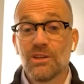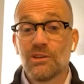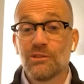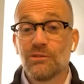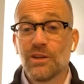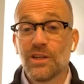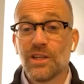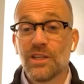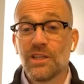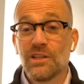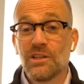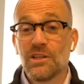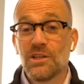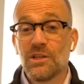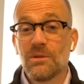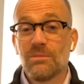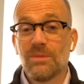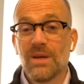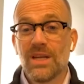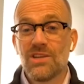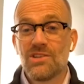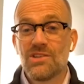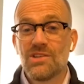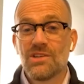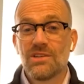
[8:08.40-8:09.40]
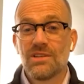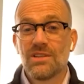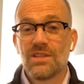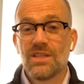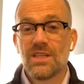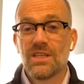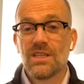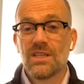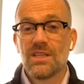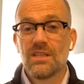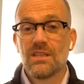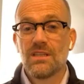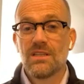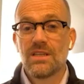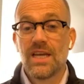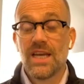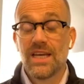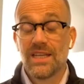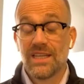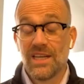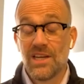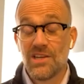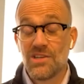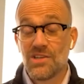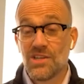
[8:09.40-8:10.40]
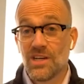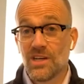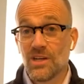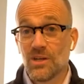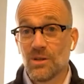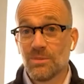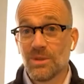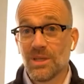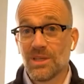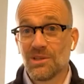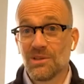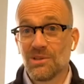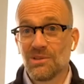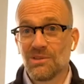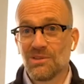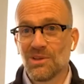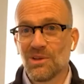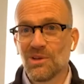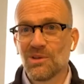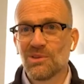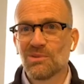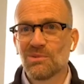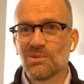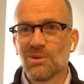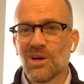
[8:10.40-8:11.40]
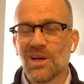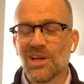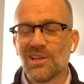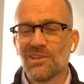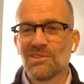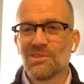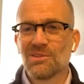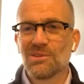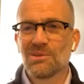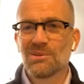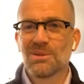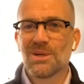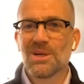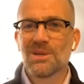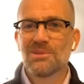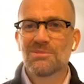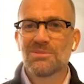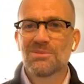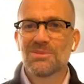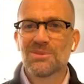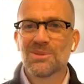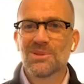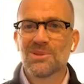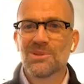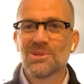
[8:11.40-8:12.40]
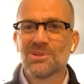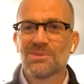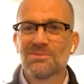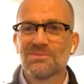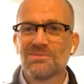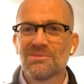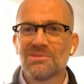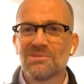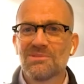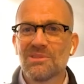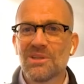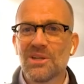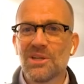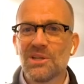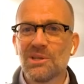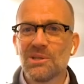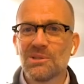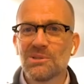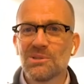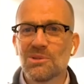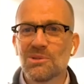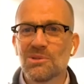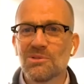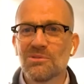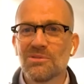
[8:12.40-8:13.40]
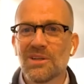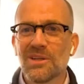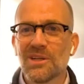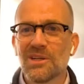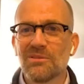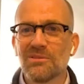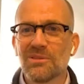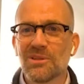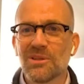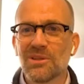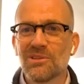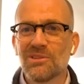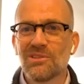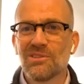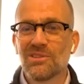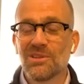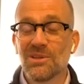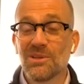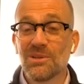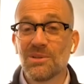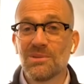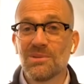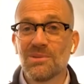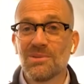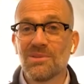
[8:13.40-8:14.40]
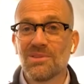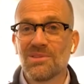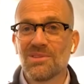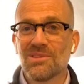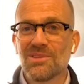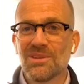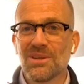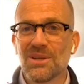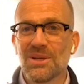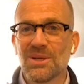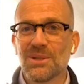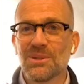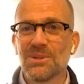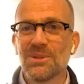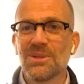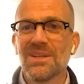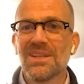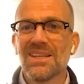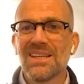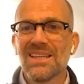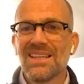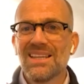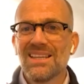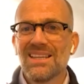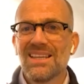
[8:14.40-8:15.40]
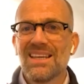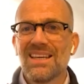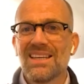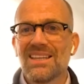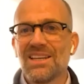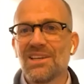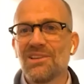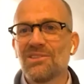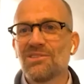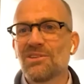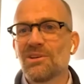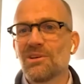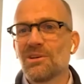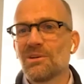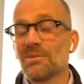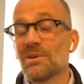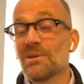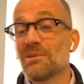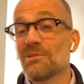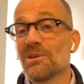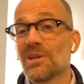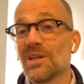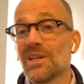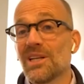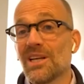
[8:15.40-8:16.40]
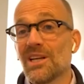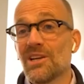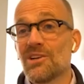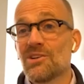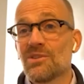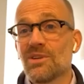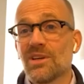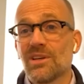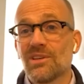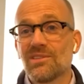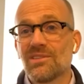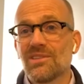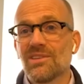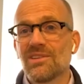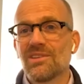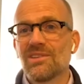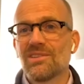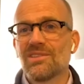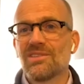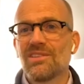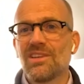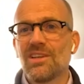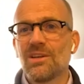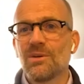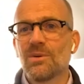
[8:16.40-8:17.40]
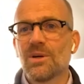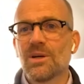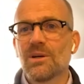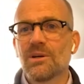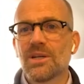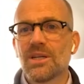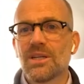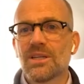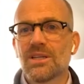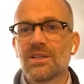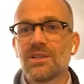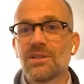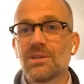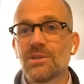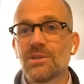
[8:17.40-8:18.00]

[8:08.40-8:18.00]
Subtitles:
It's funny that you mentioned the NHL because those rights are up for renewal very, very soon. So it is going to be really interesting to see where it